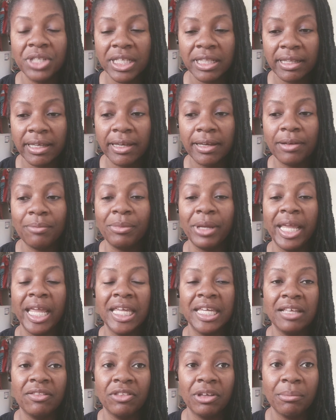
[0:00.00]
them,
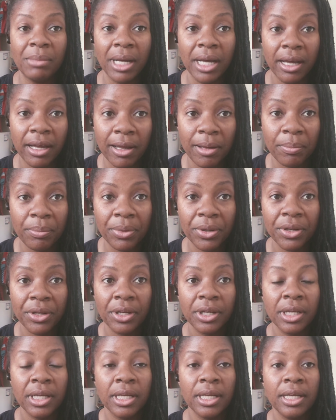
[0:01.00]
hanging them up,
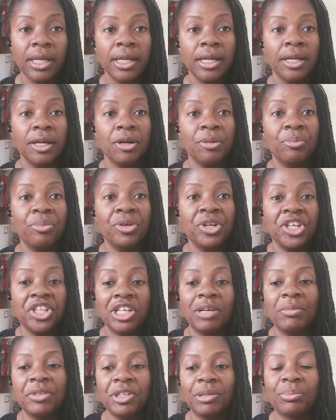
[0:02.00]
putting
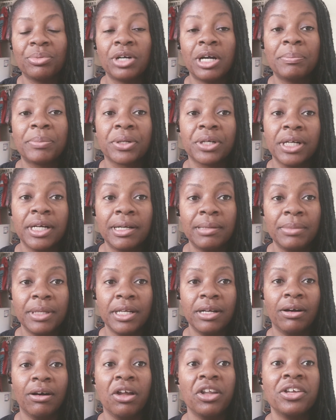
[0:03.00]
them in the proper cubby,
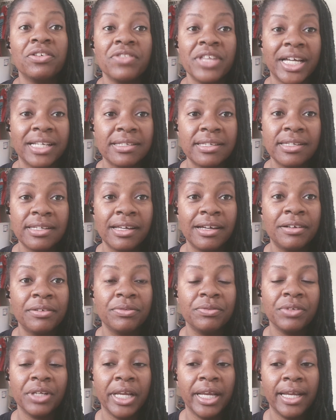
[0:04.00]
all of that stuff.
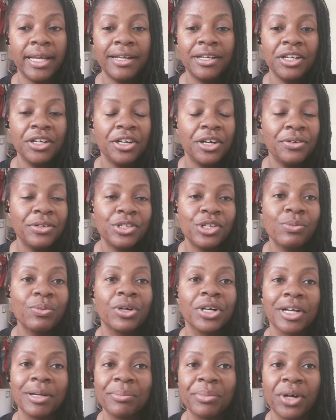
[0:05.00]
And it's a
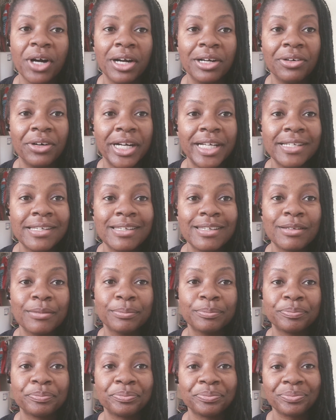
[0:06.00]
work in progress.
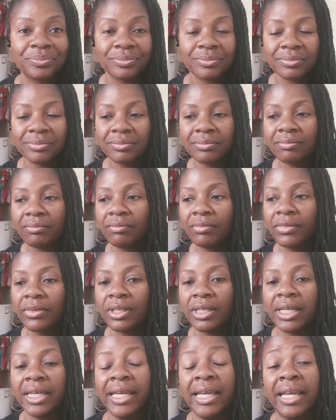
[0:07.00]

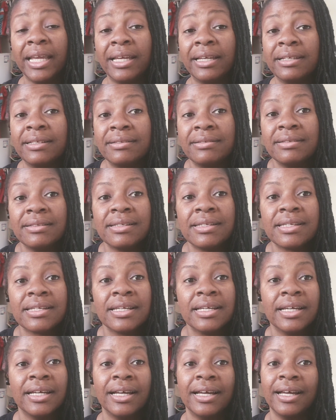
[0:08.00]
And
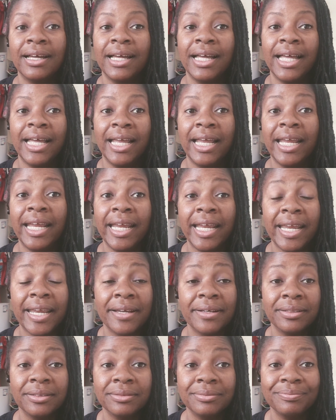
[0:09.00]
hey,
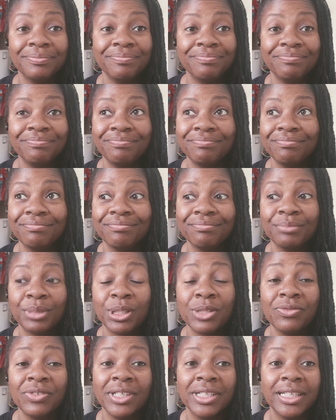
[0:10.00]

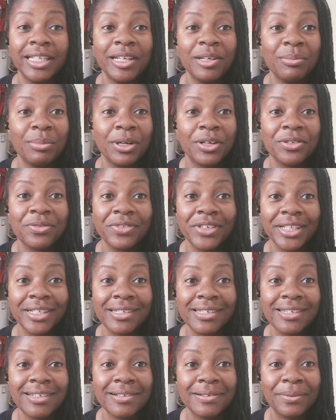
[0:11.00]
perfectly imperfect,
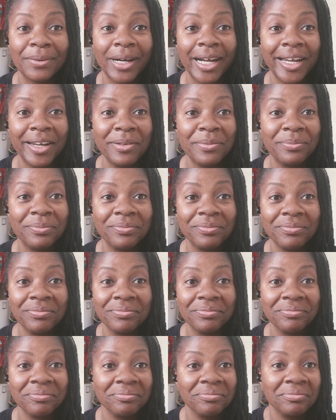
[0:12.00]
right?
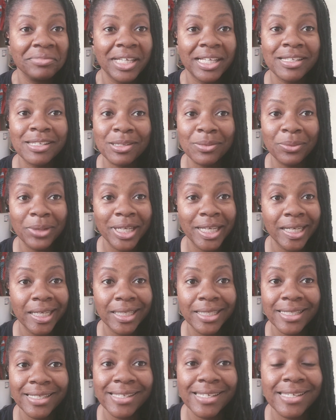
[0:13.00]
That's the way it
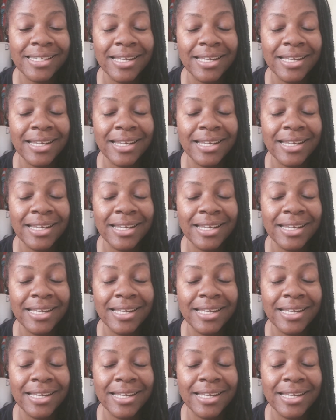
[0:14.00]
is.